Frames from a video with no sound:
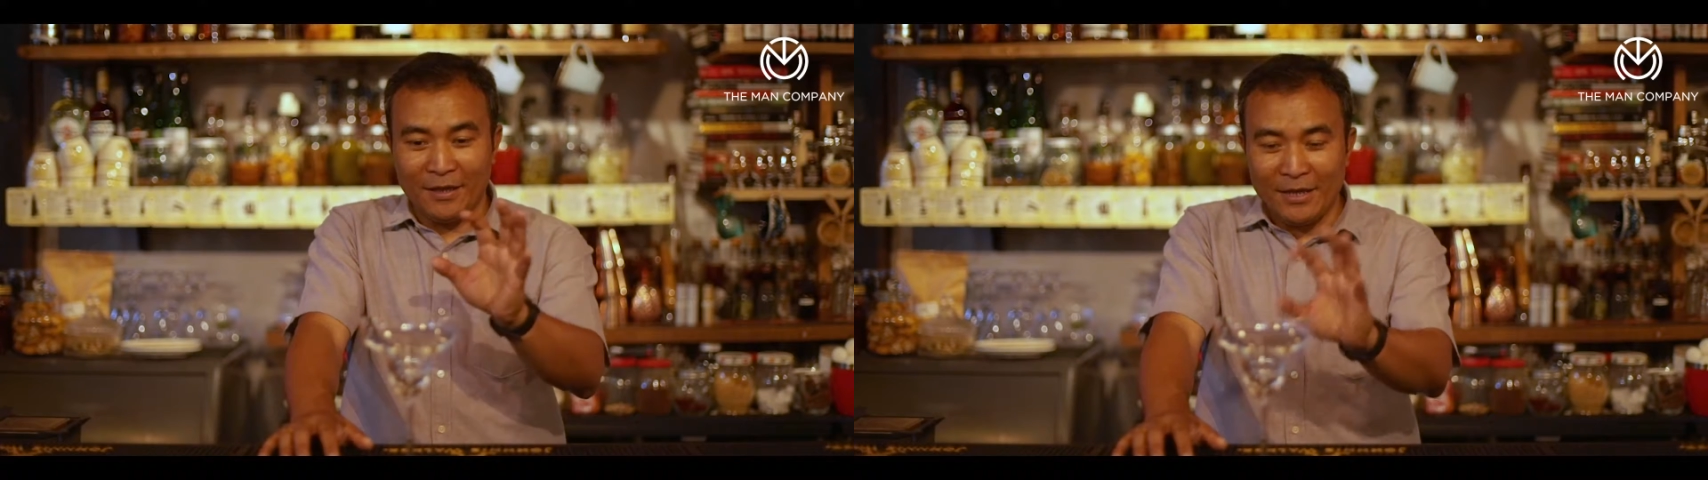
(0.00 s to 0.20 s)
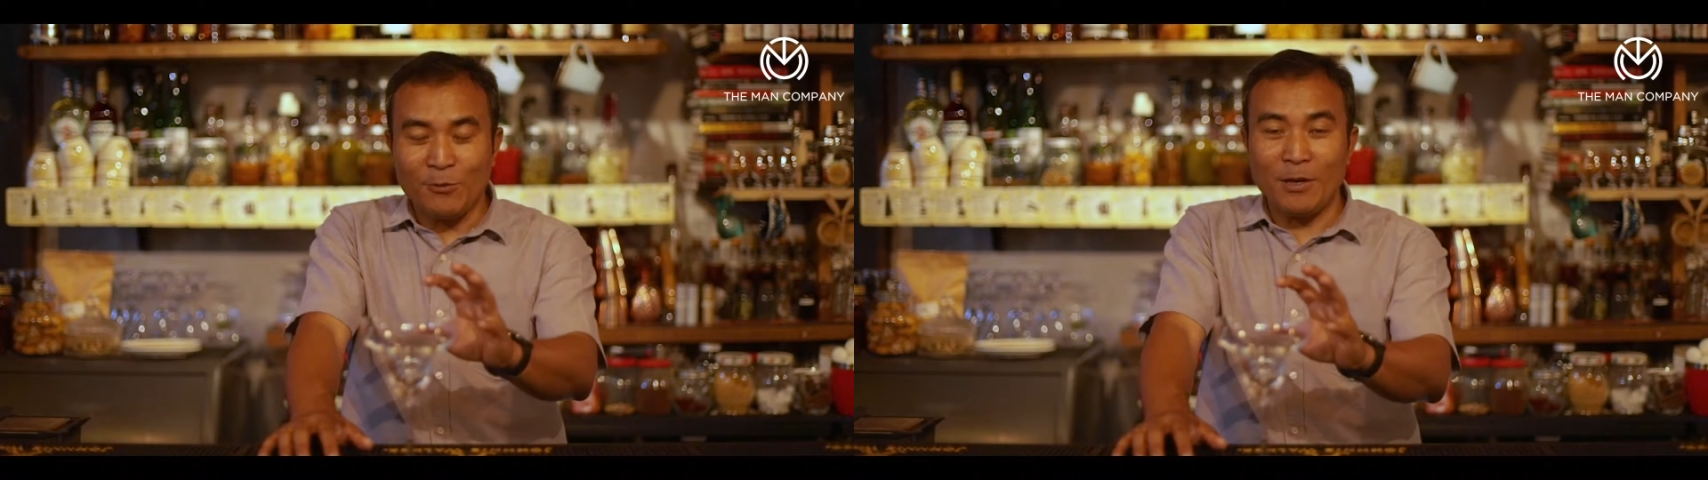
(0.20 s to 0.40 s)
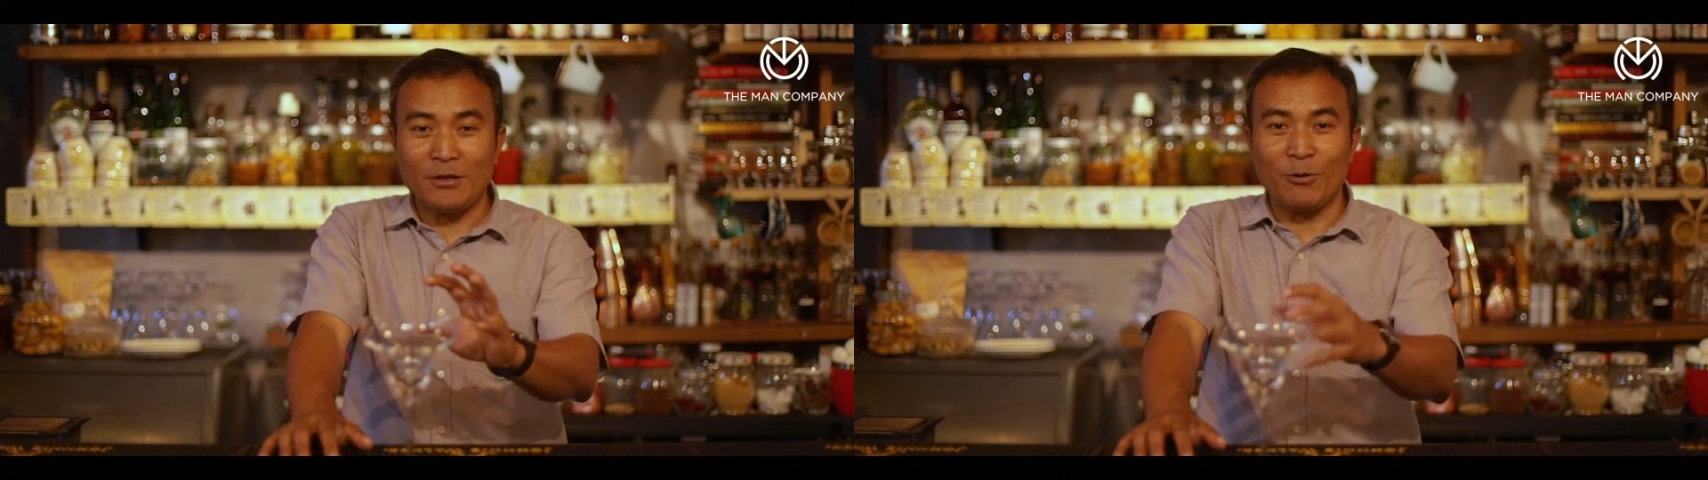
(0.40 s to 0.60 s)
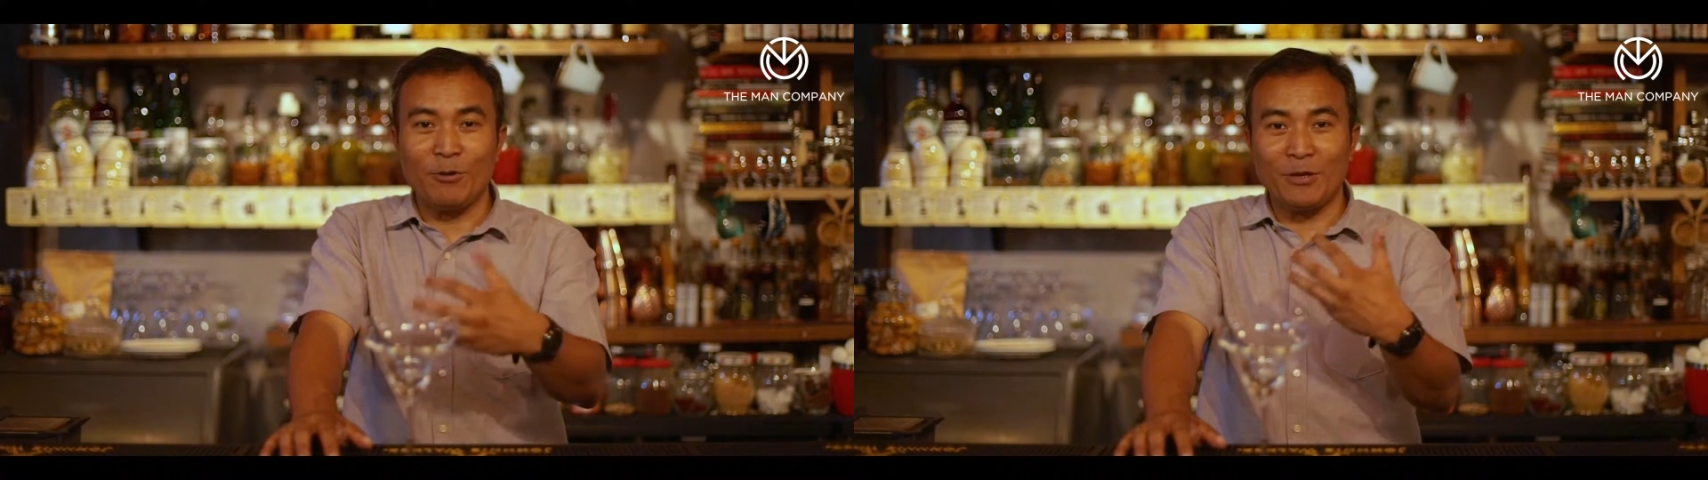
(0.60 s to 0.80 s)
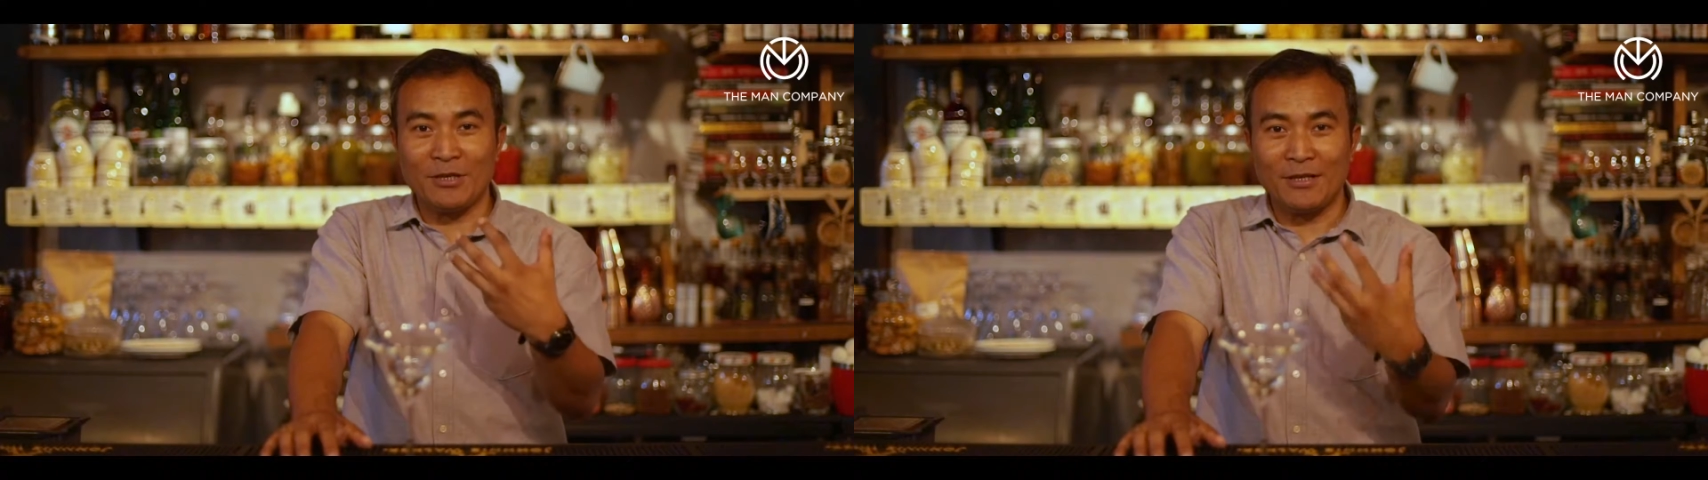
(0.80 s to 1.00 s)
This one is going
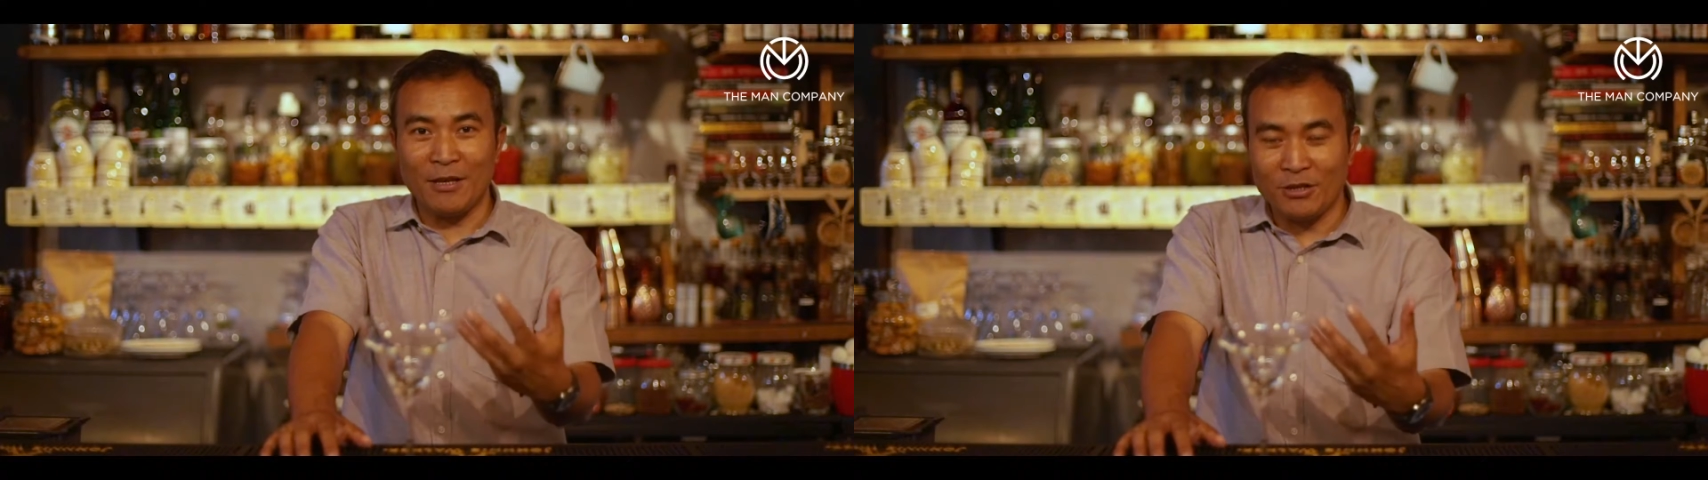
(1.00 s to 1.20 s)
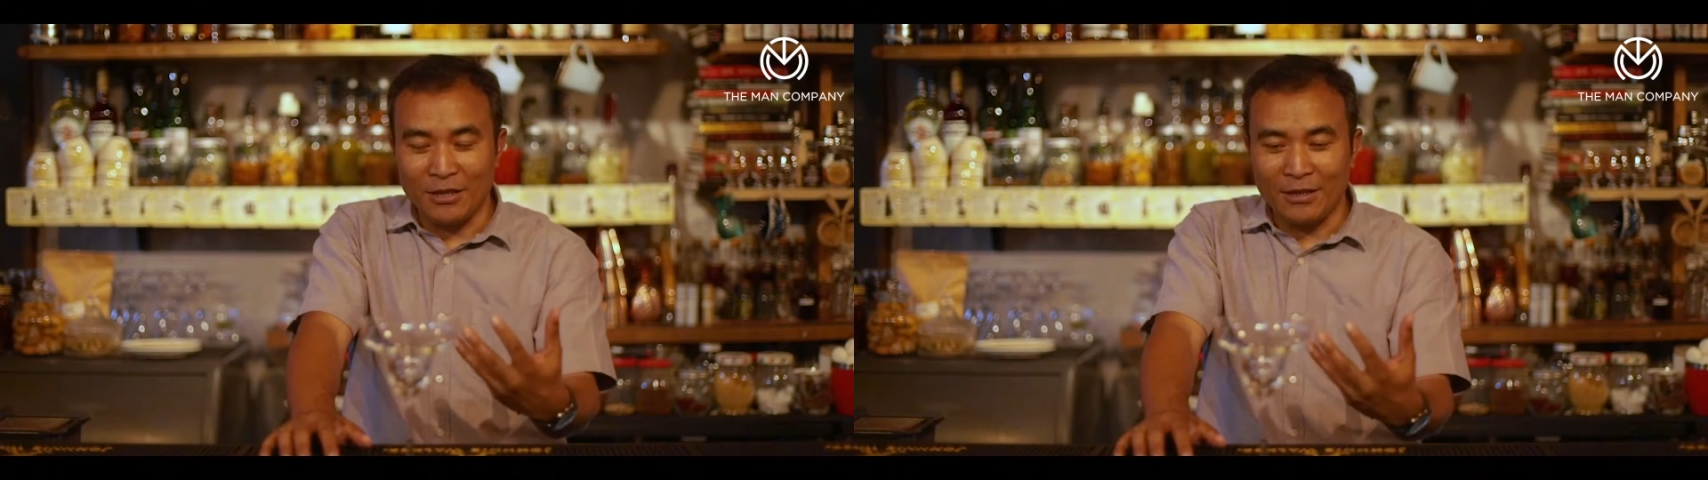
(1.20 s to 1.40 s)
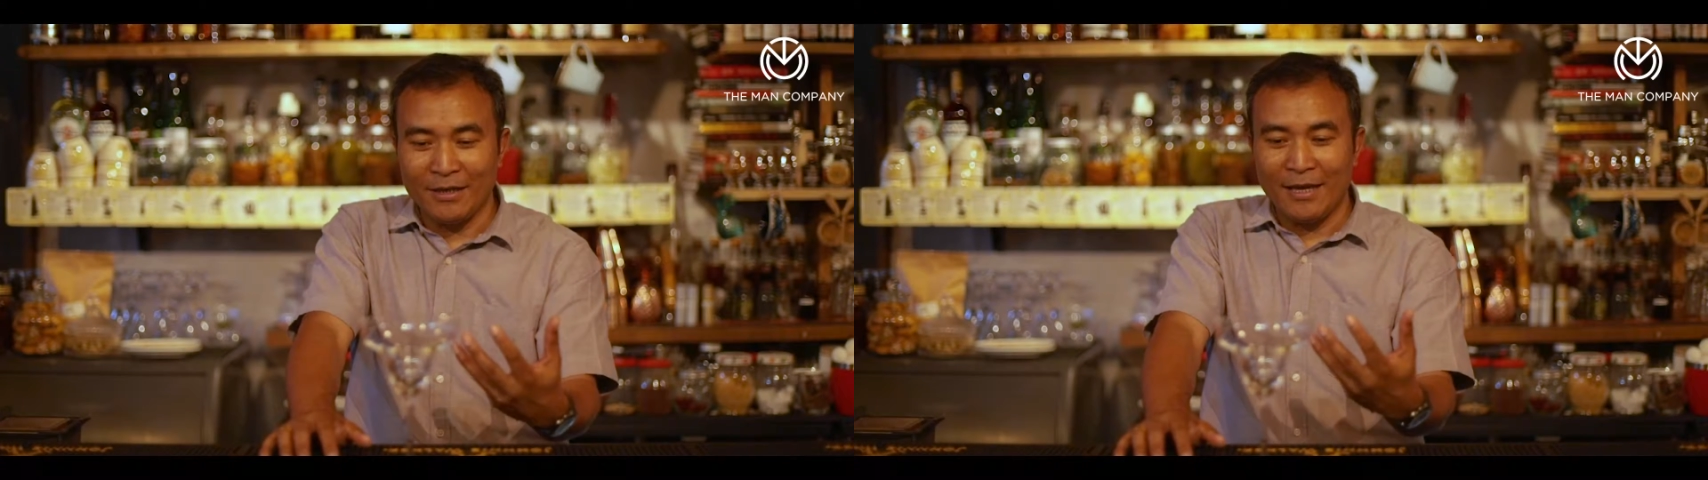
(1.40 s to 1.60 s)
to be slushy,